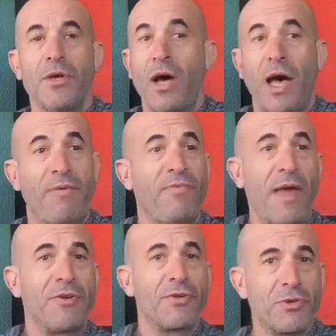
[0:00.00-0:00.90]
I
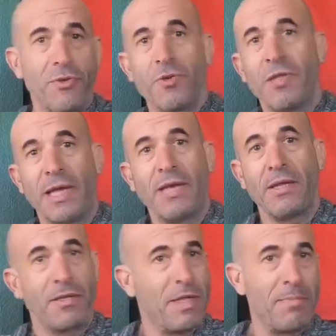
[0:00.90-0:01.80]
found a scooter that,
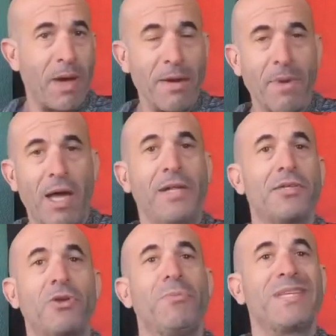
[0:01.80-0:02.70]
in my mind, is
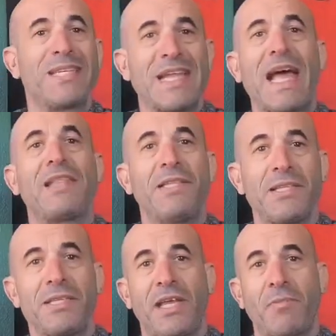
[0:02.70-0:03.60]
almost exactly the
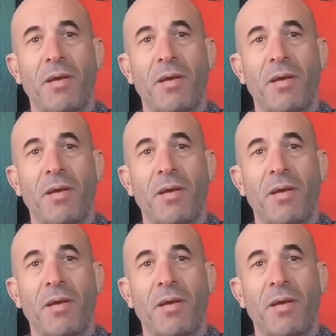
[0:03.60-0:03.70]
same.